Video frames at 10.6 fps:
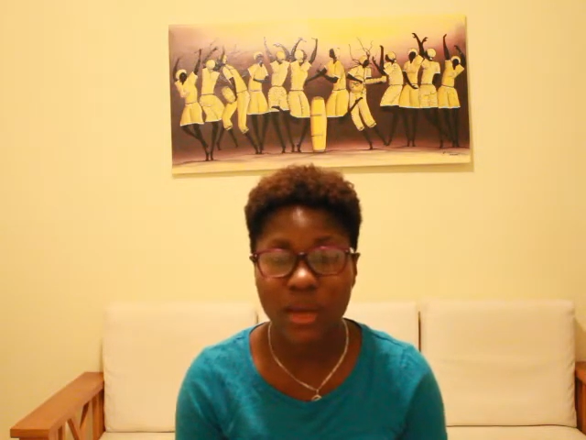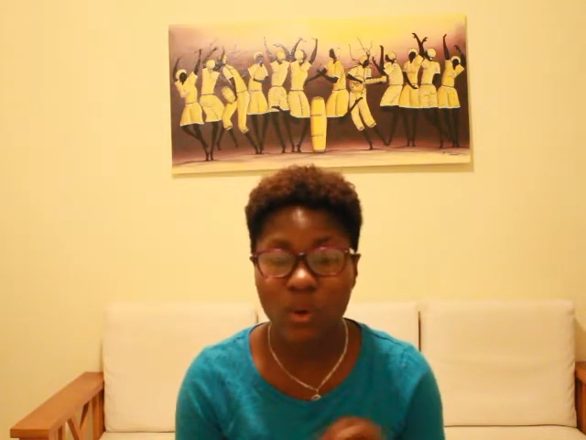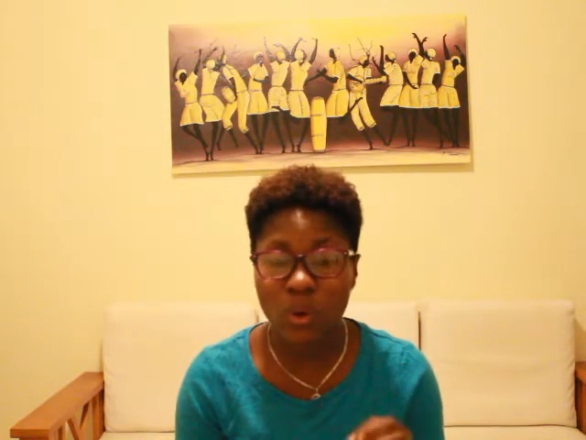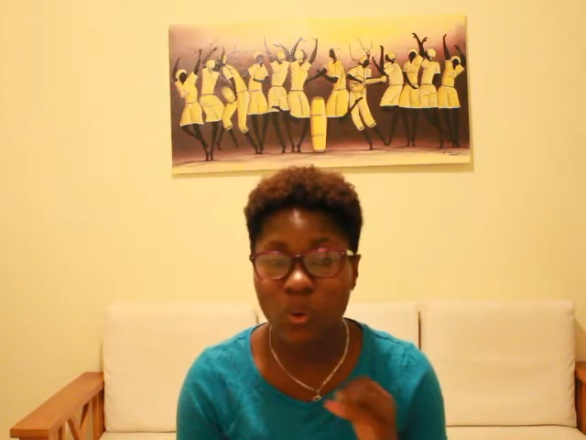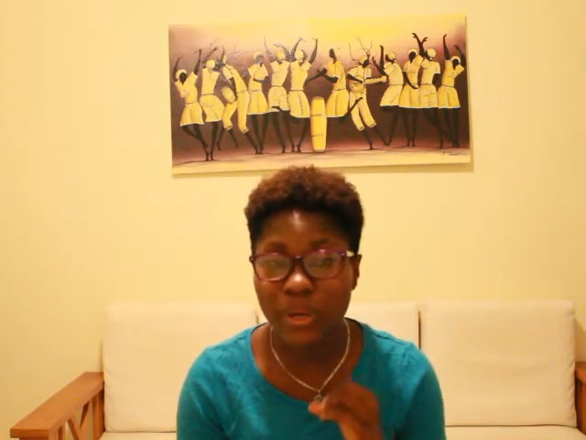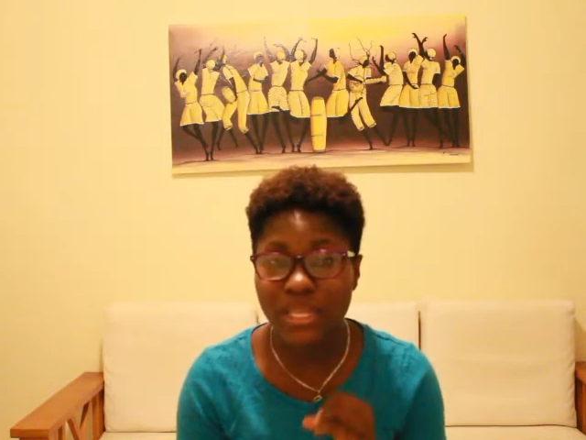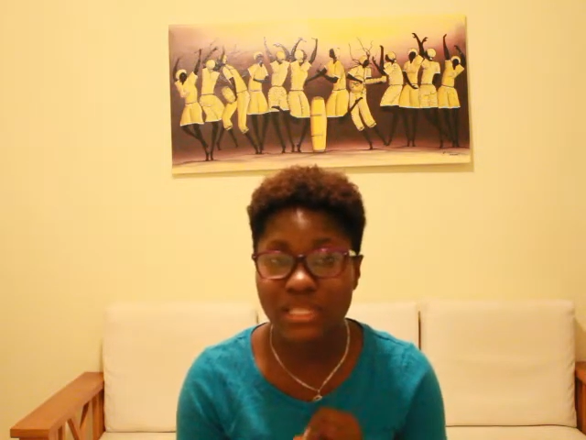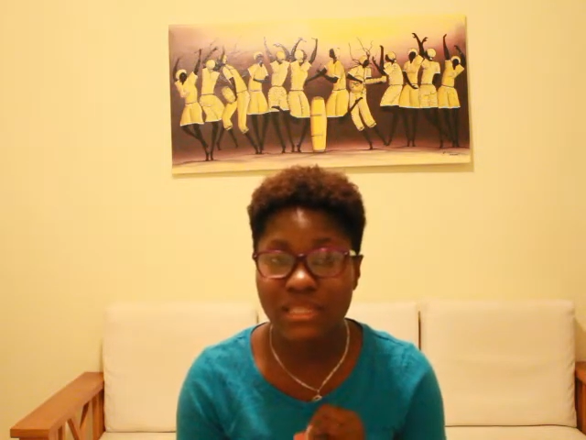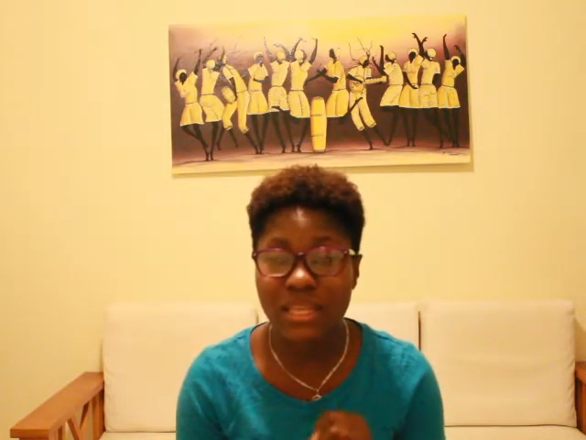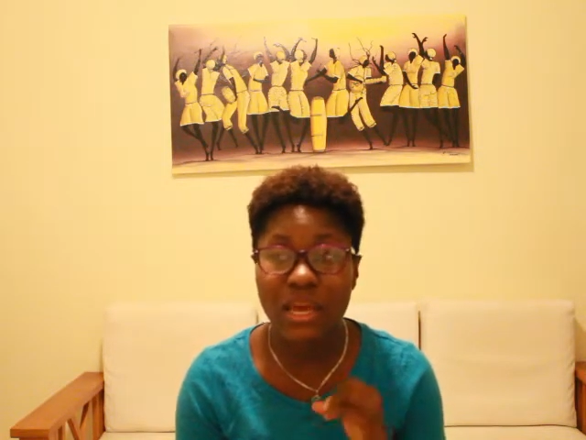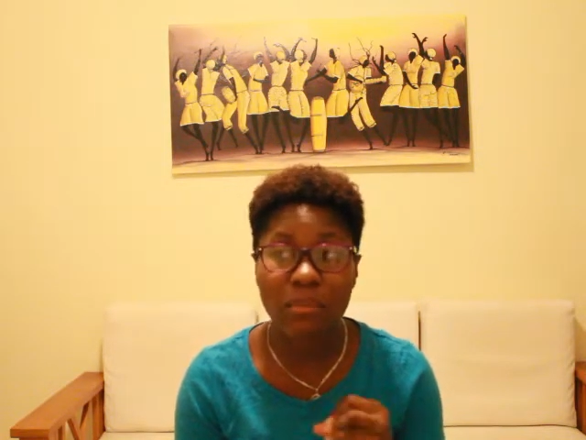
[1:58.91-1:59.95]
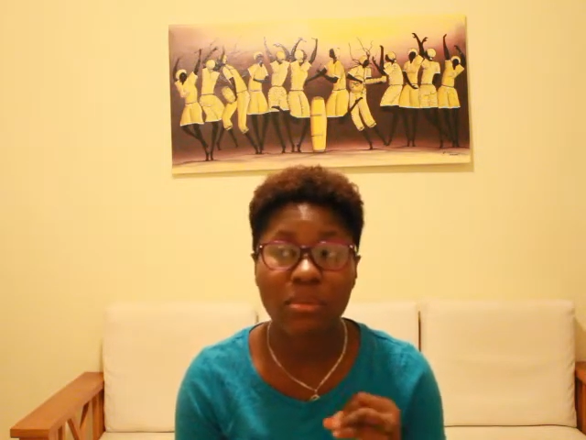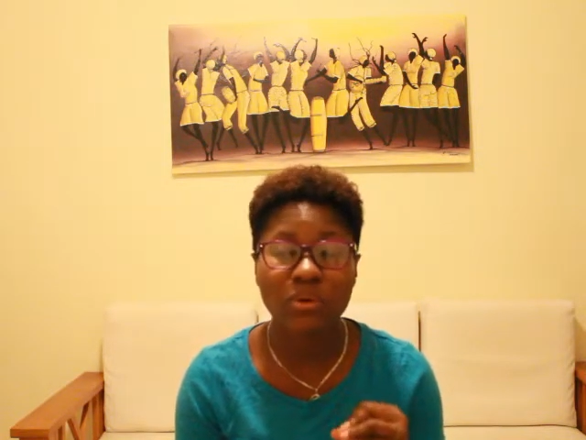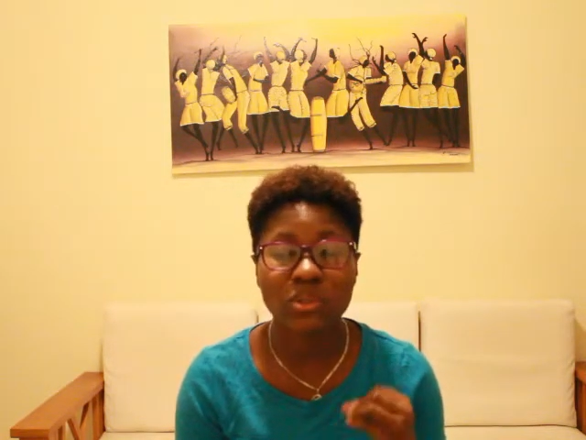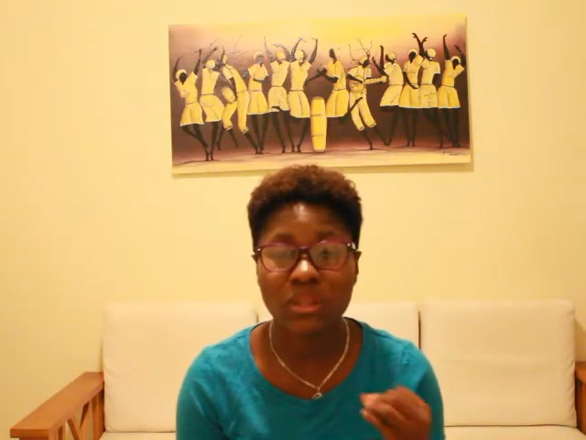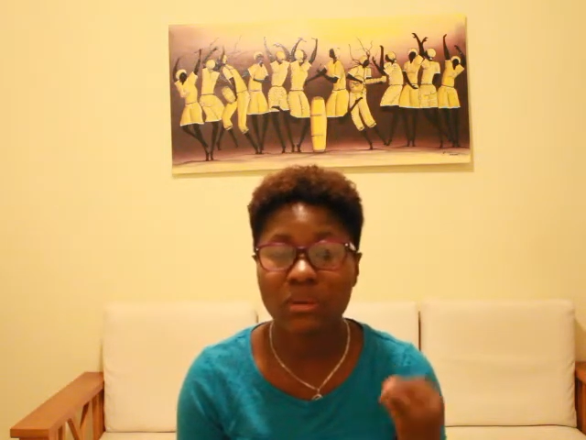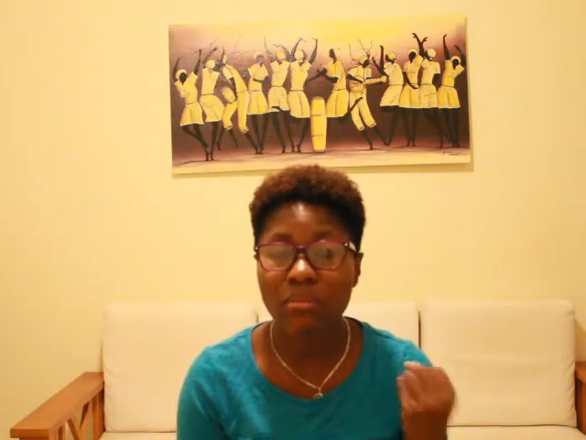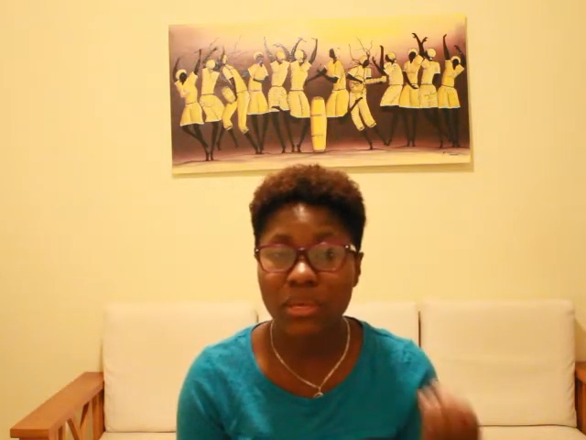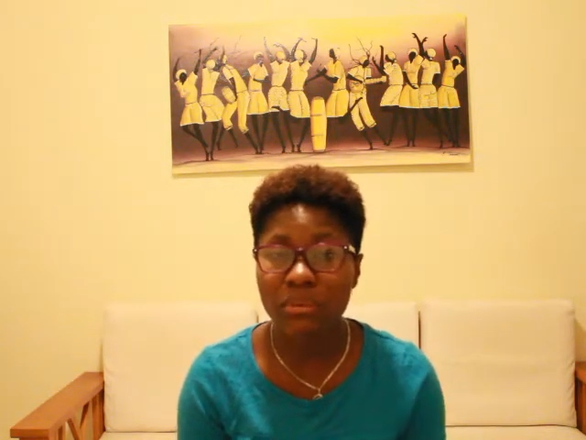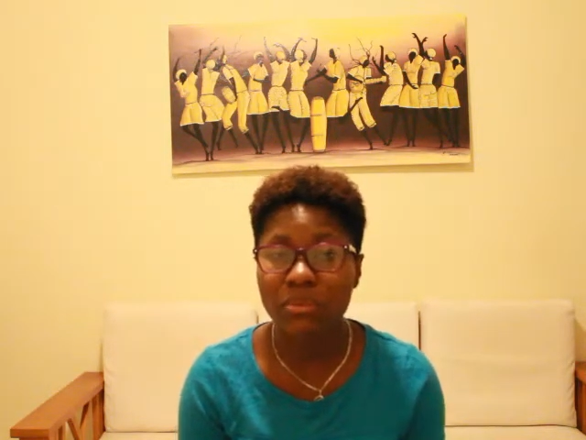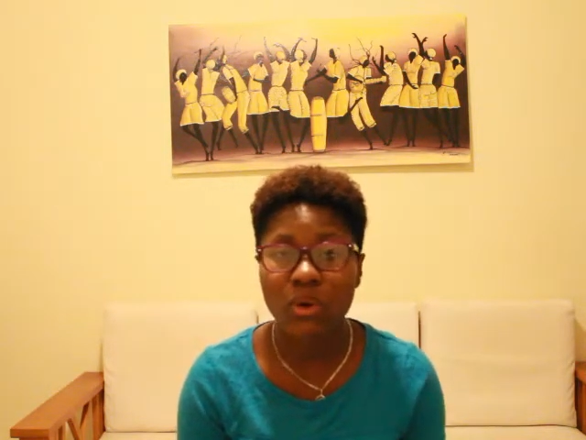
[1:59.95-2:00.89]
I always think about other
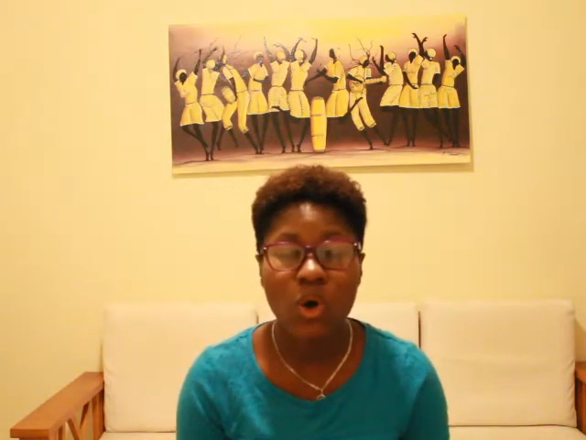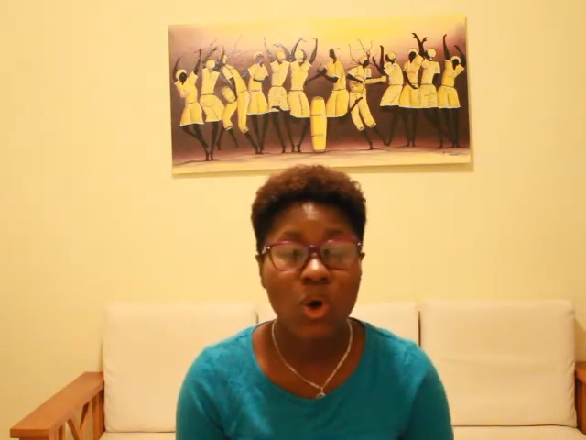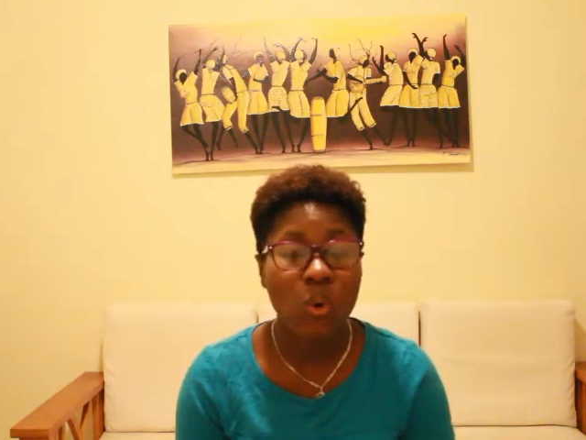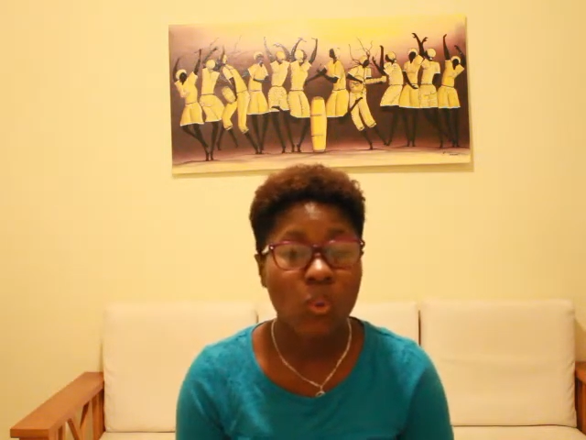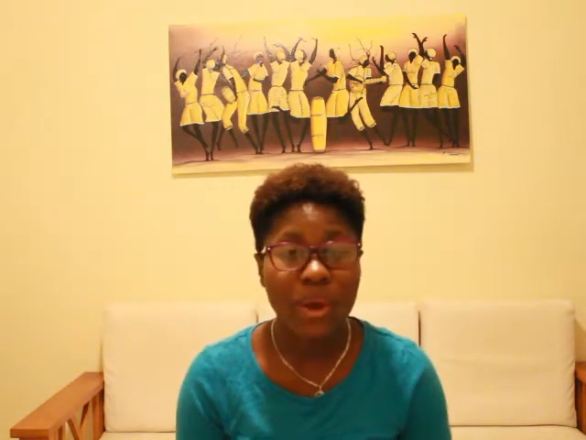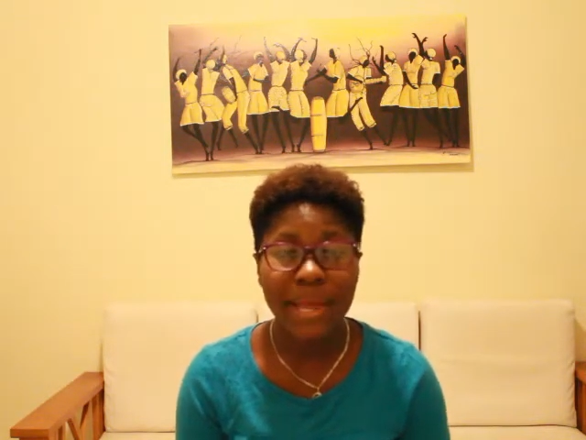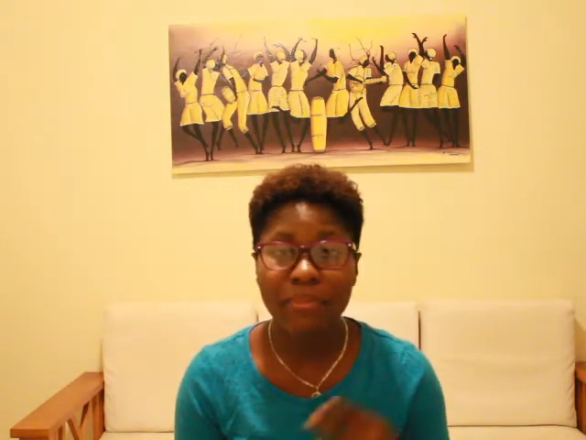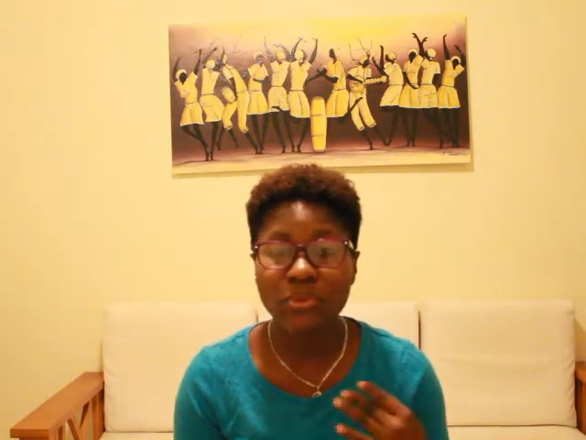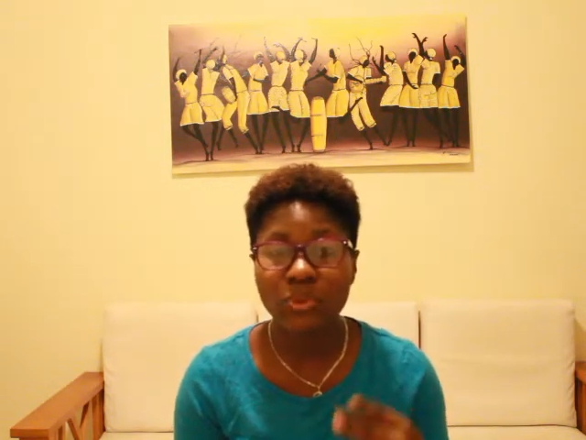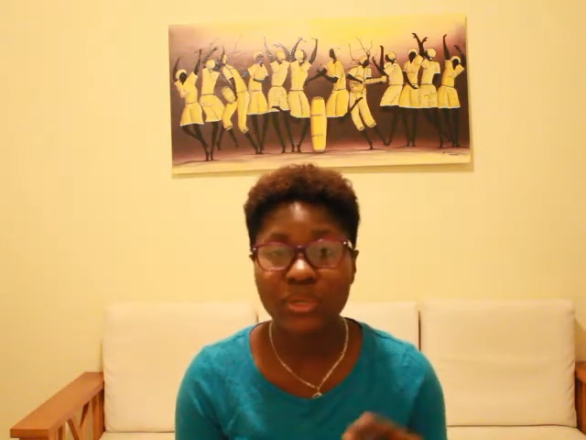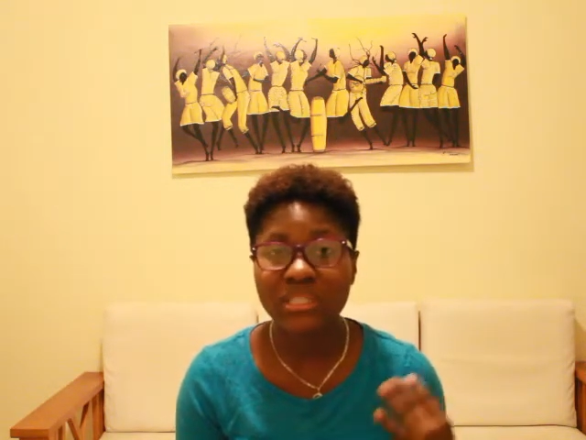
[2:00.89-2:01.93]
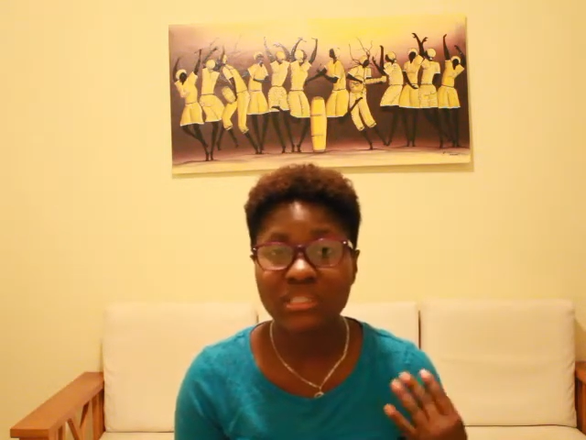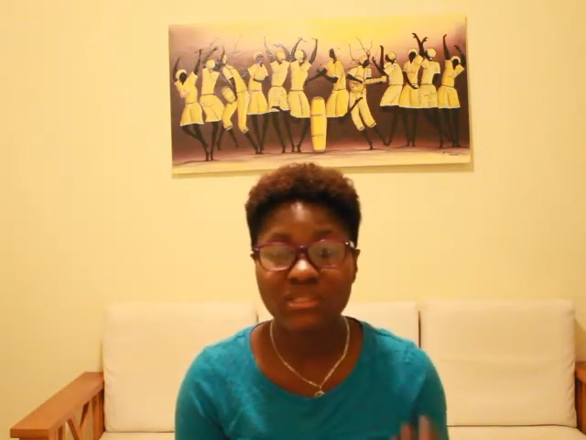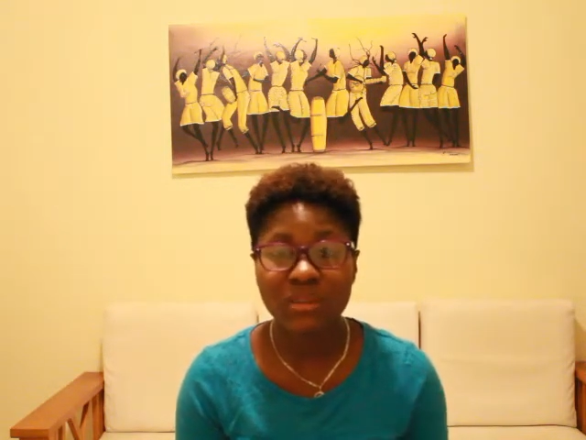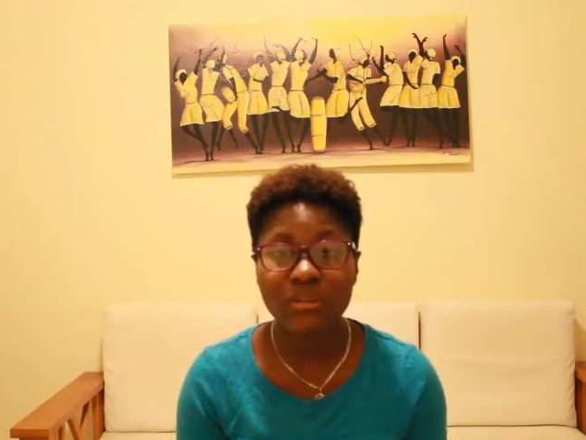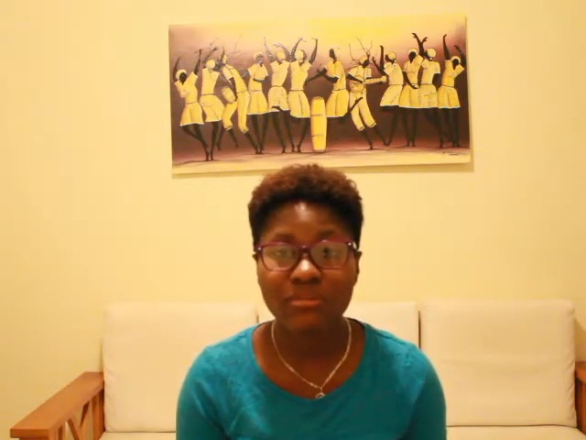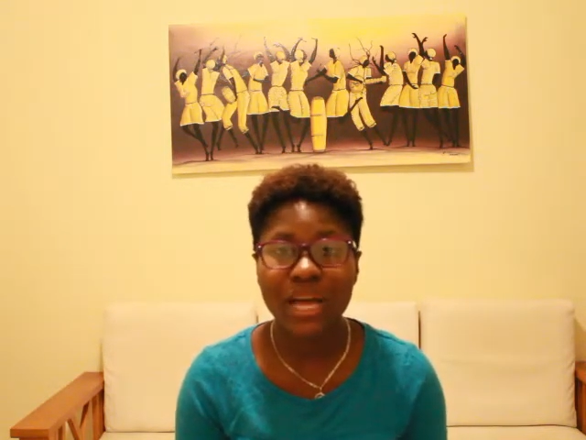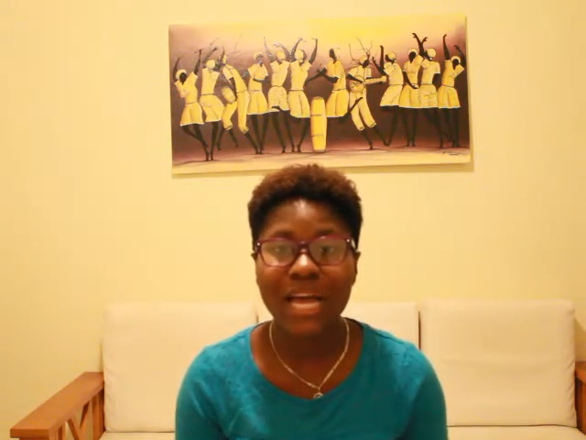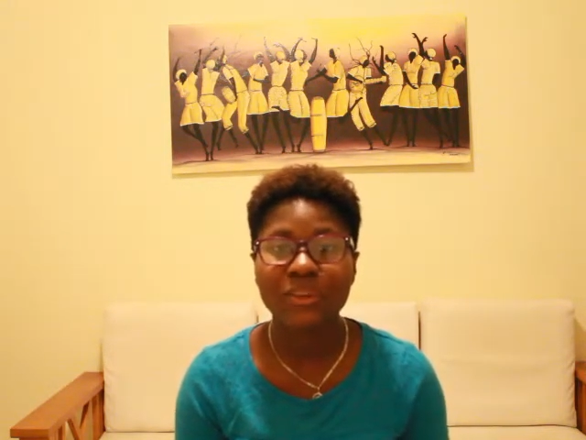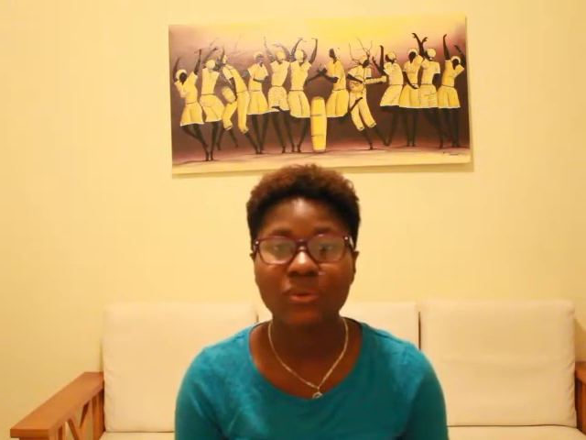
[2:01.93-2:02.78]
people. When I'm doing stuff, I